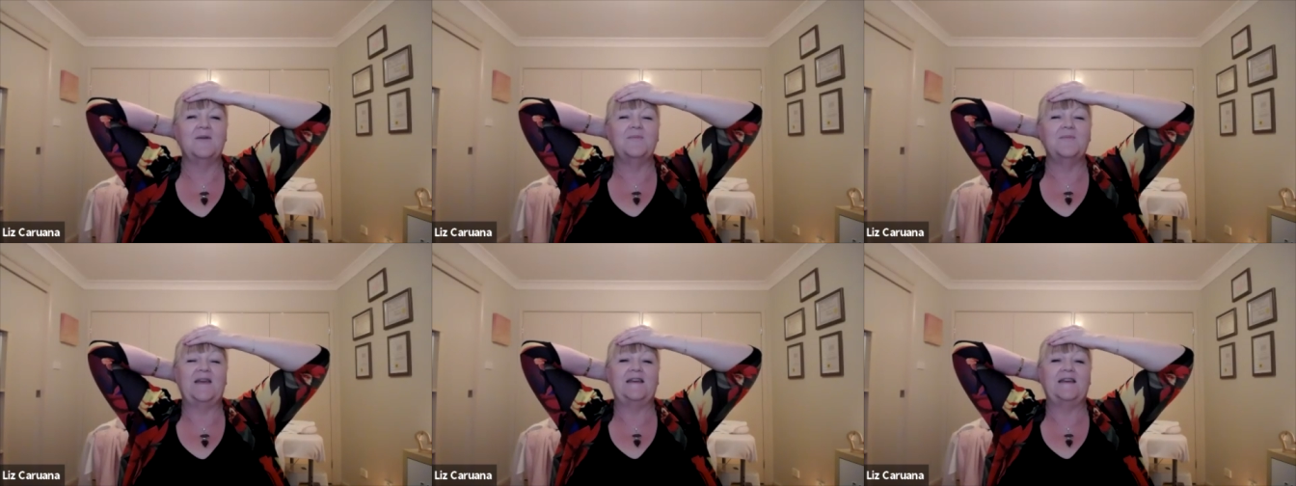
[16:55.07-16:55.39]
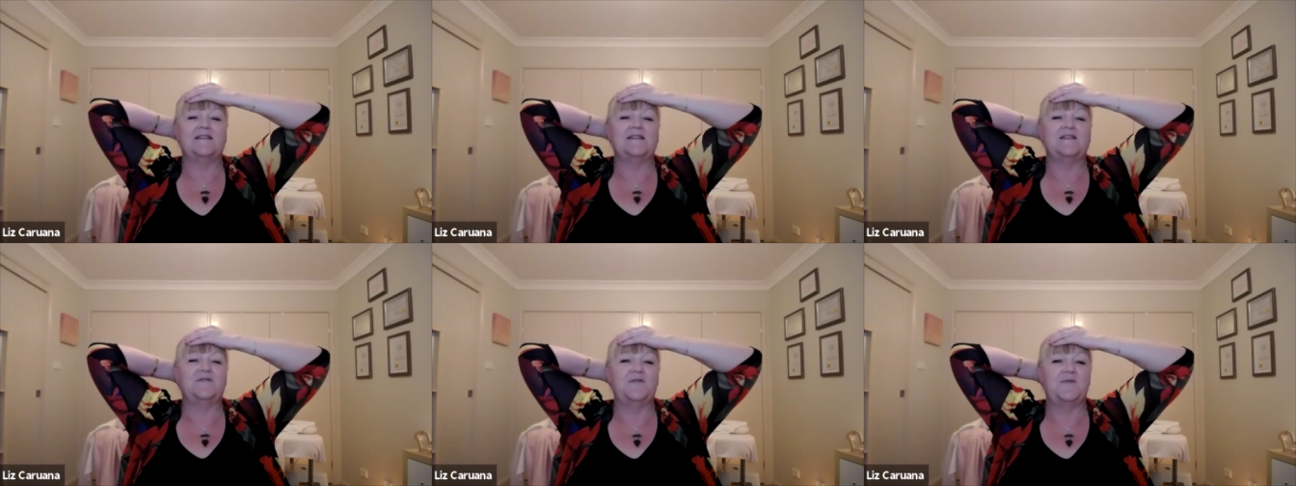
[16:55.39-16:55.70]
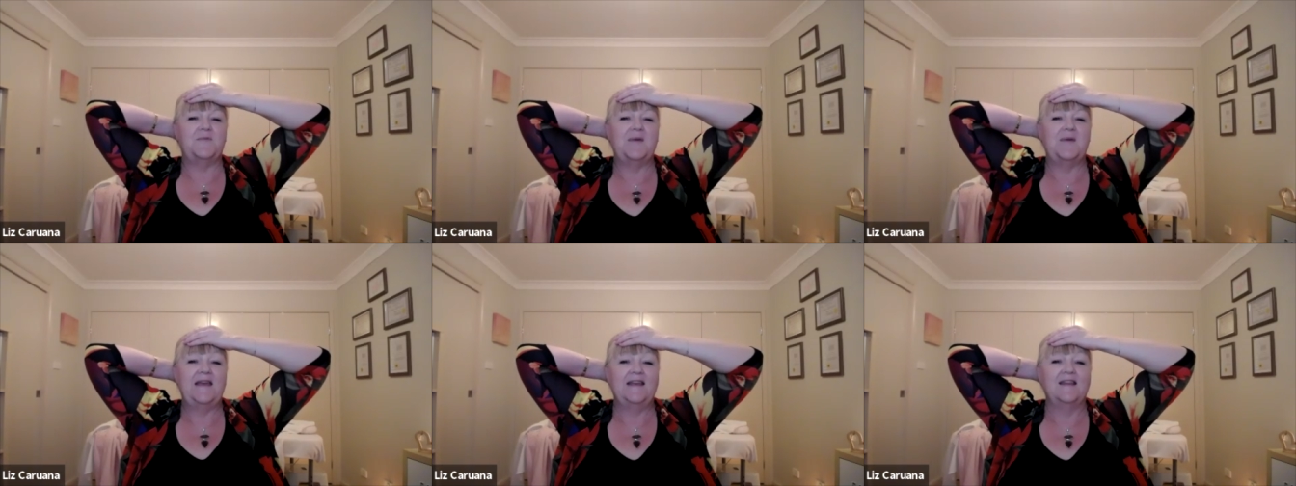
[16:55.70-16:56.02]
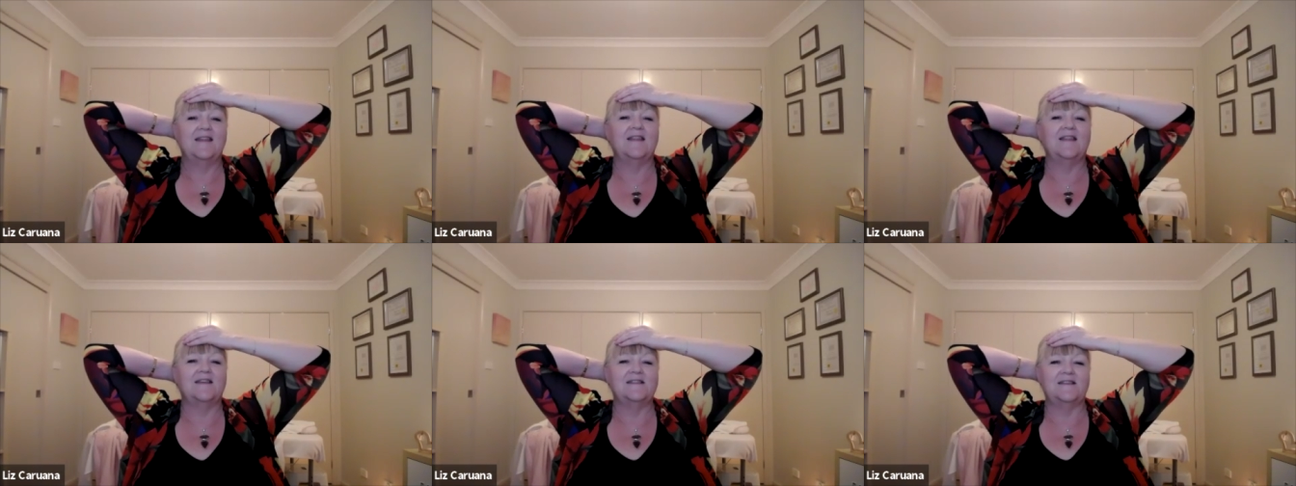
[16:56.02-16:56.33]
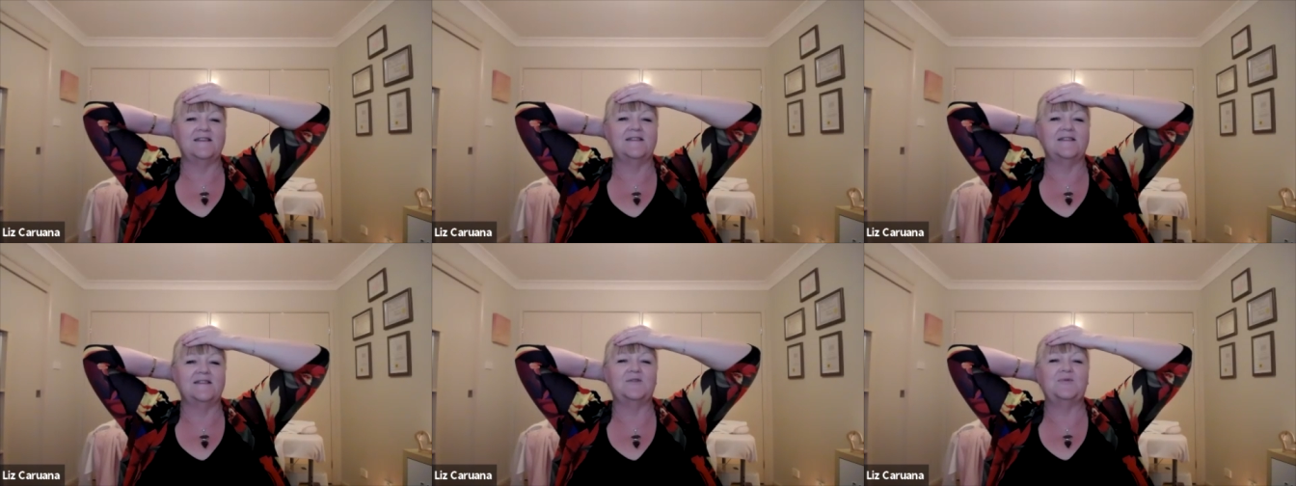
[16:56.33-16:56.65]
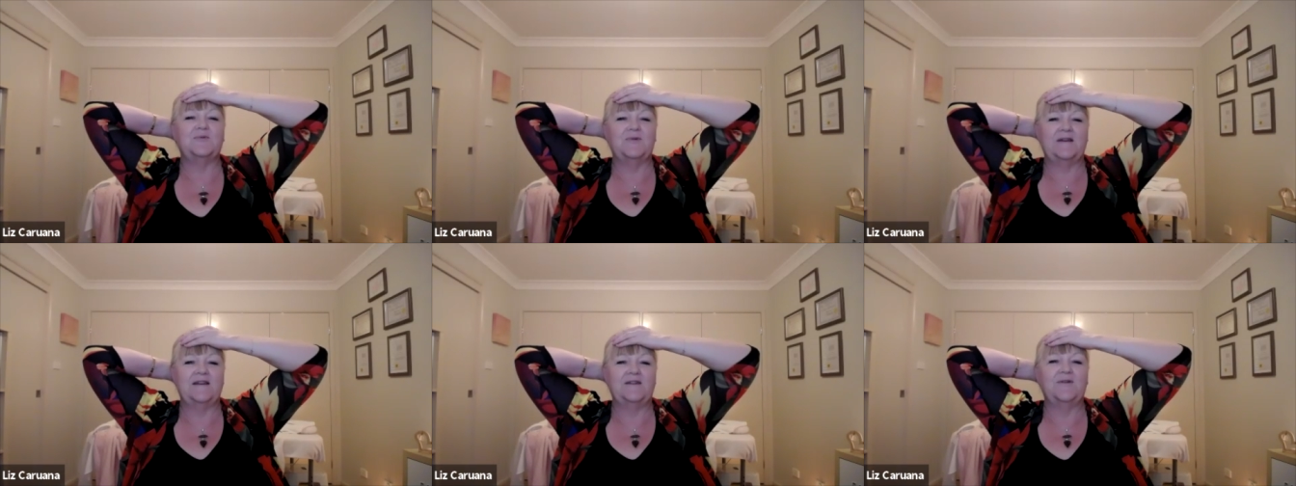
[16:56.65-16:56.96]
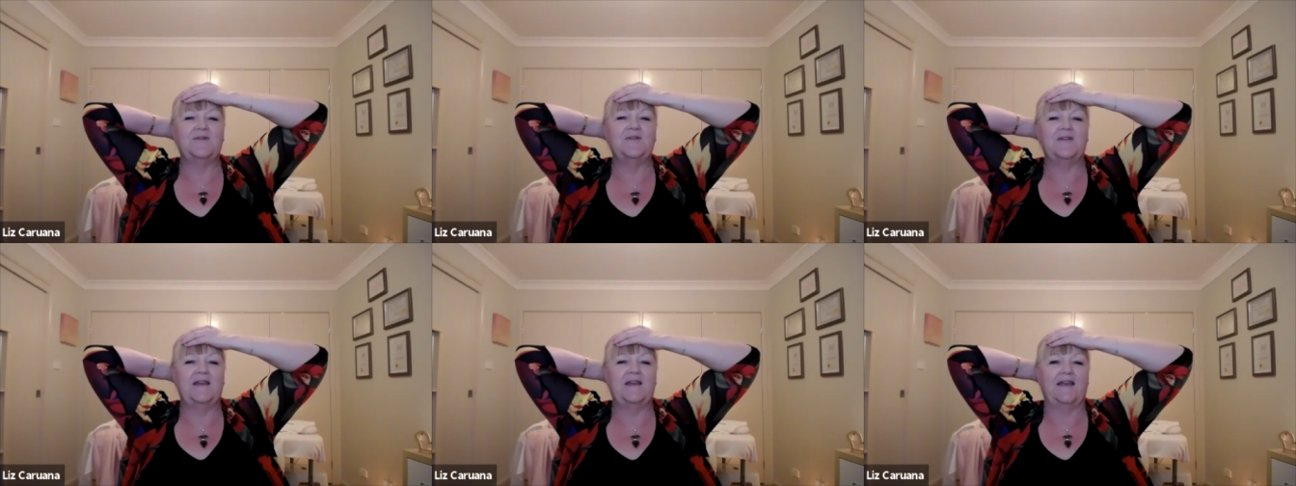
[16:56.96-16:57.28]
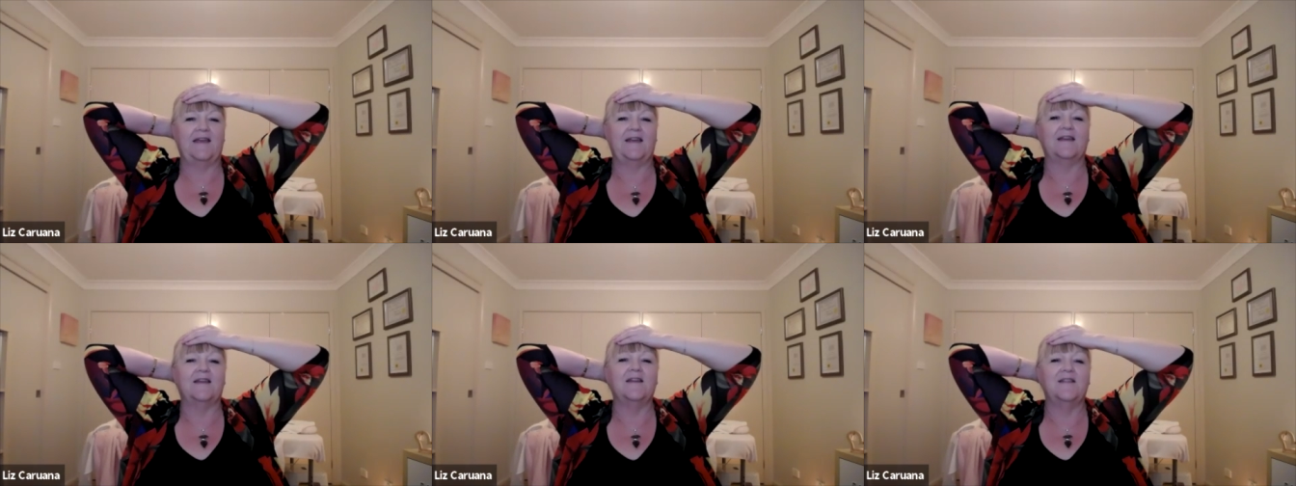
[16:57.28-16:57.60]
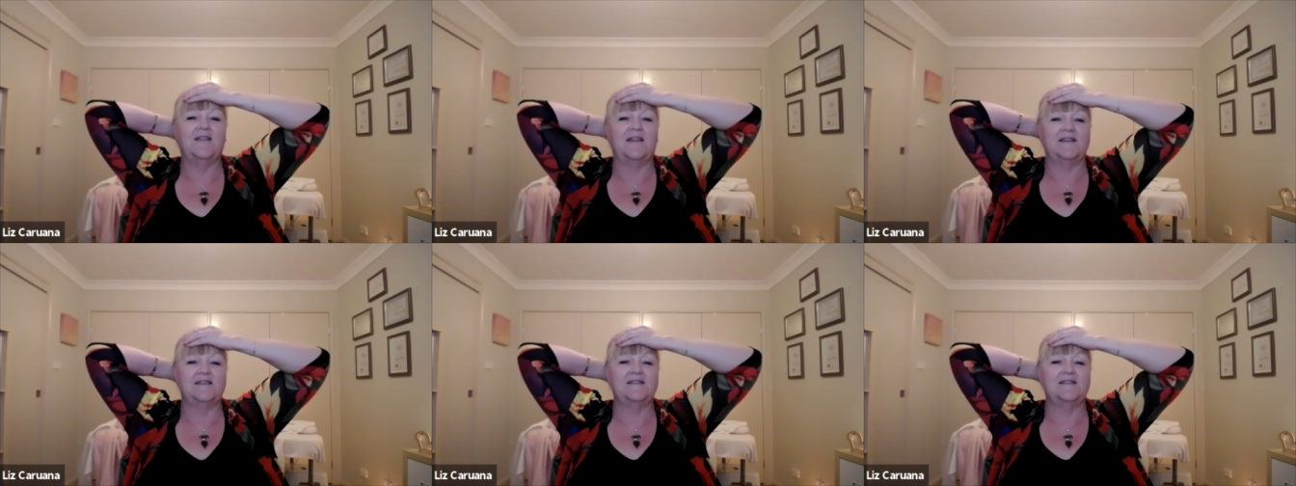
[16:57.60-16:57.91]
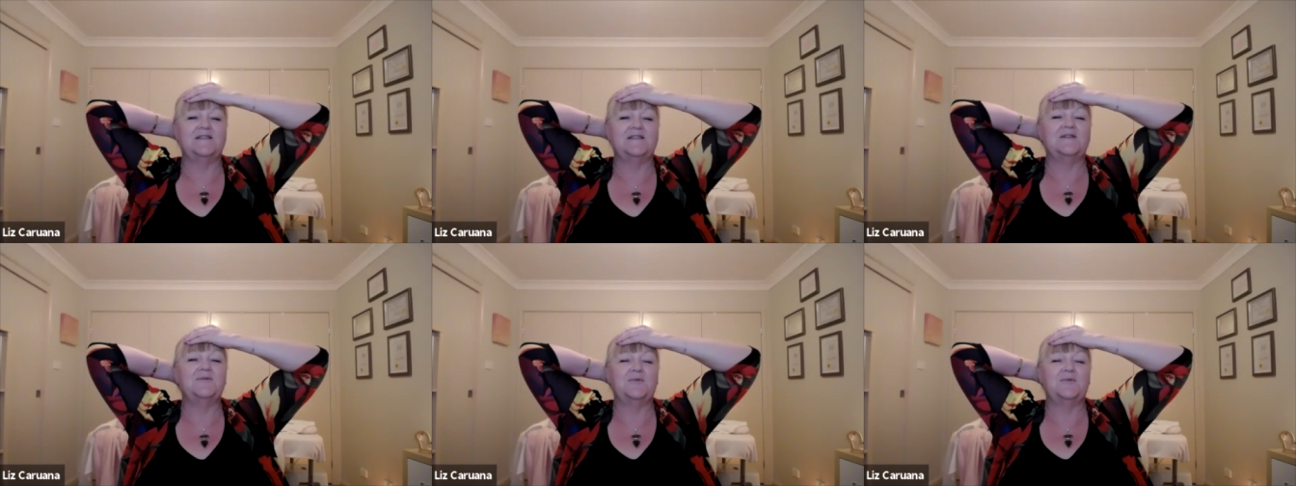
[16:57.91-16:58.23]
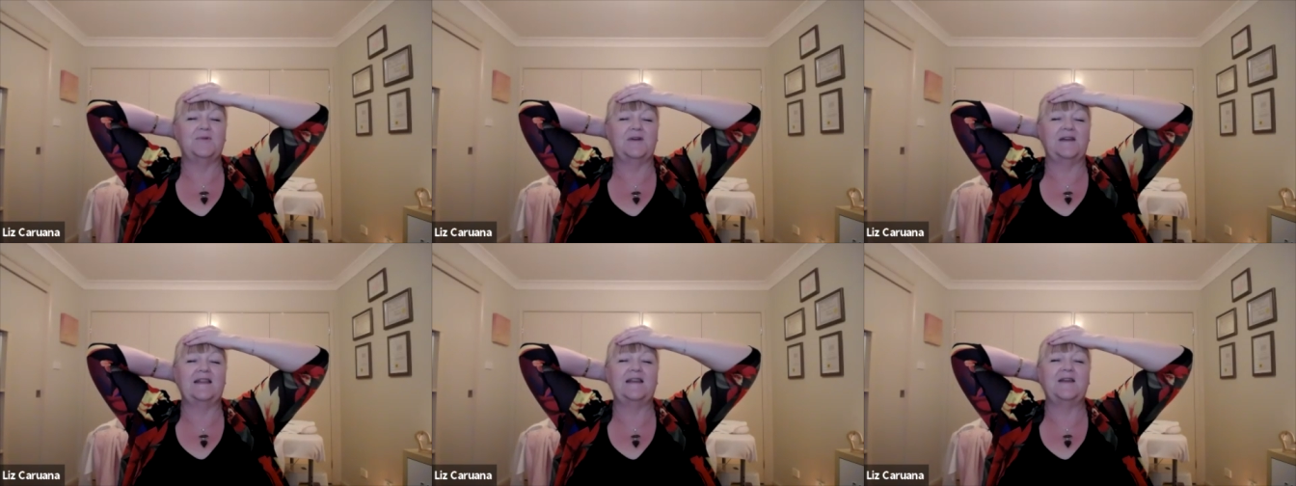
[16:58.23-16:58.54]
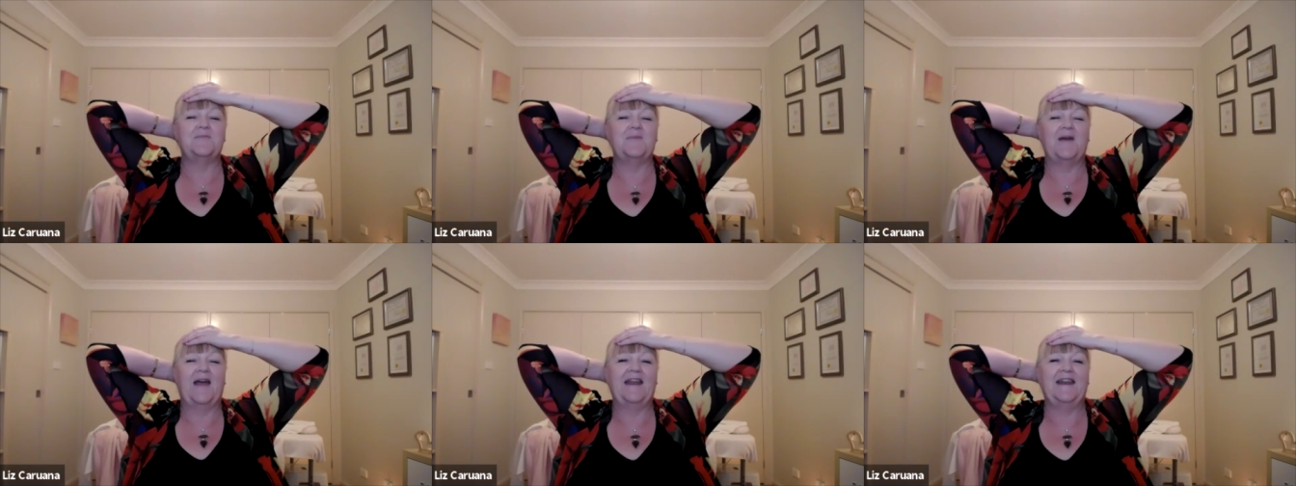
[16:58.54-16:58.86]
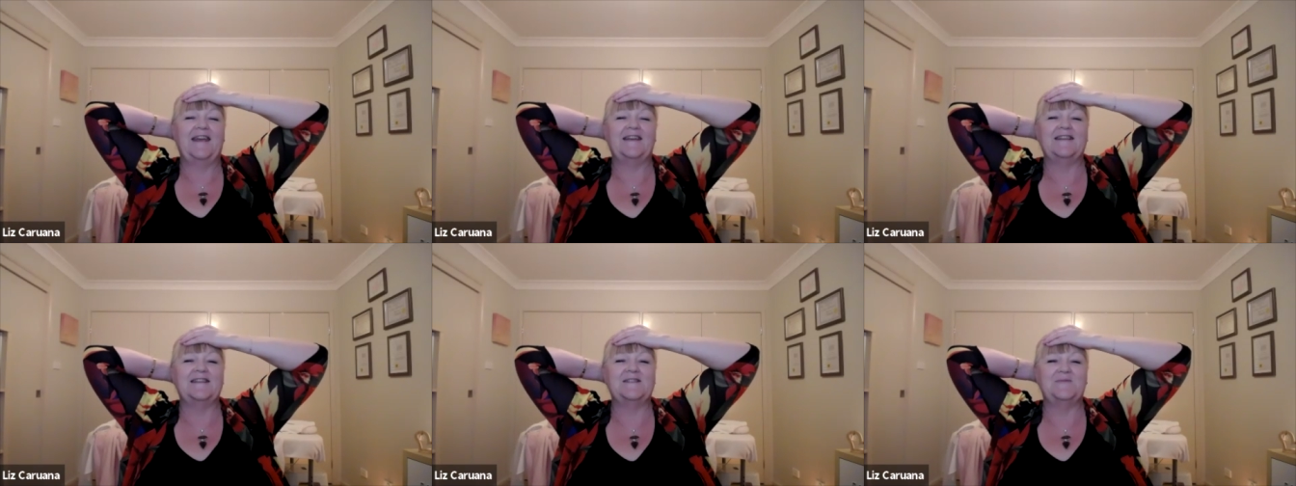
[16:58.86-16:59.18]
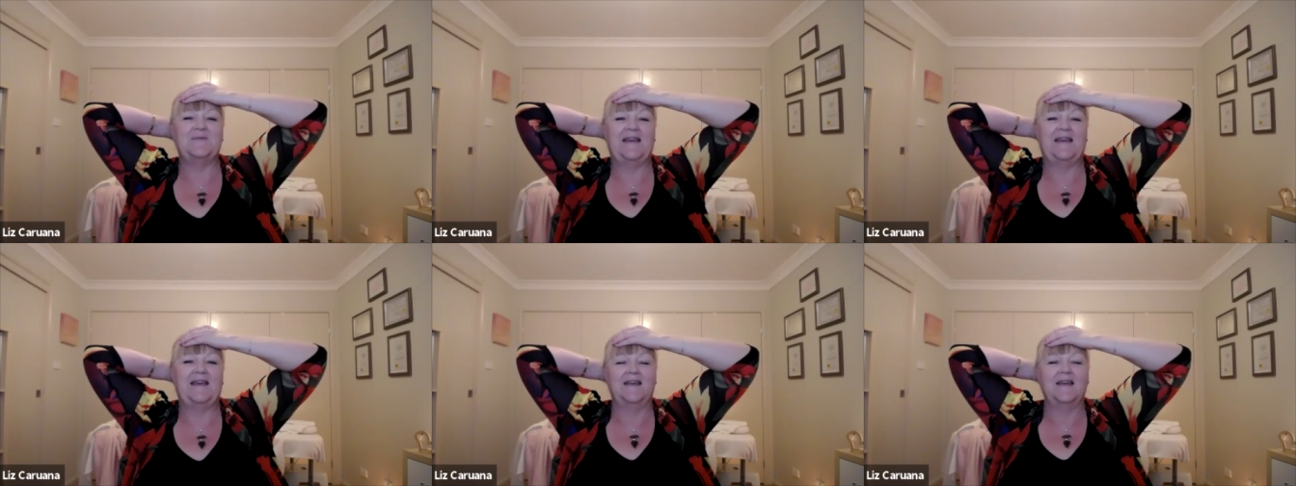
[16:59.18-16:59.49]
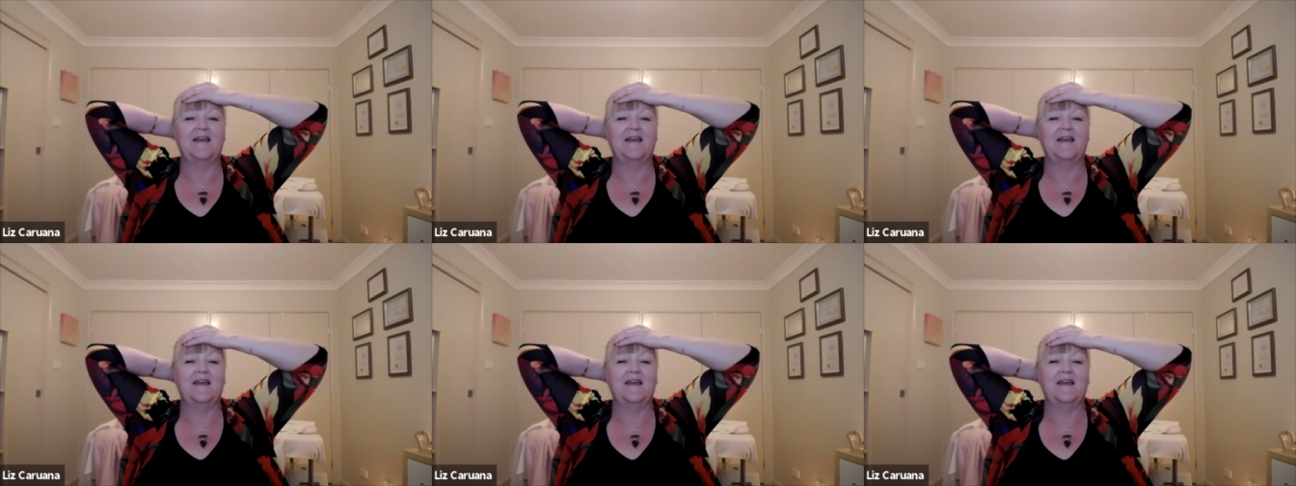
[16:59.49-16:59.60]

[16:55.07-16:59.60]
Because for me, this is a real thing. This really panics me.